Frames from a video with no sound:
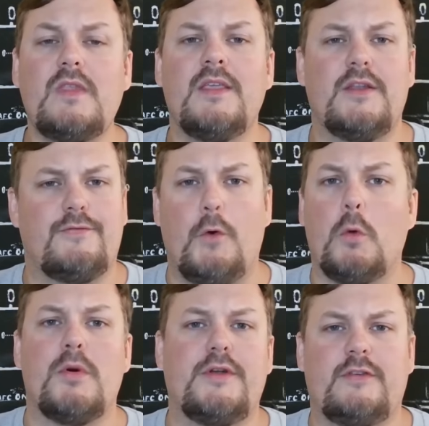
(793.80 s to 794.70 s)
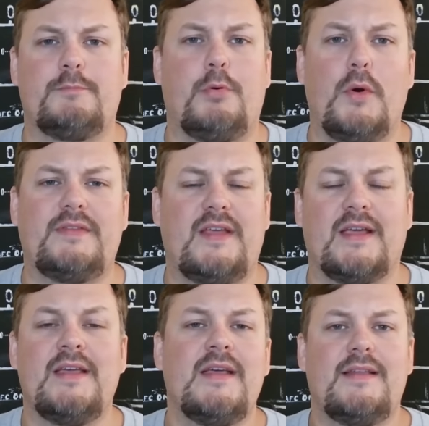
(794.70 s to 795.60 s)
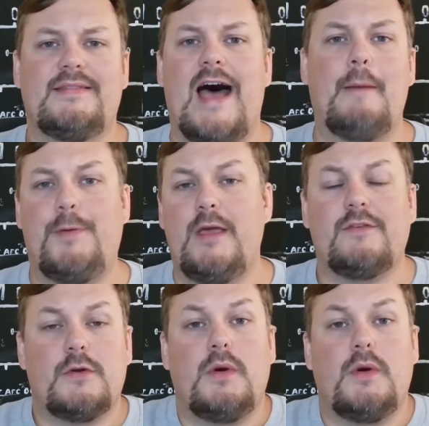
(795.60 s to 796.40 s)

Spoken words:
you know, former disappointing top picks,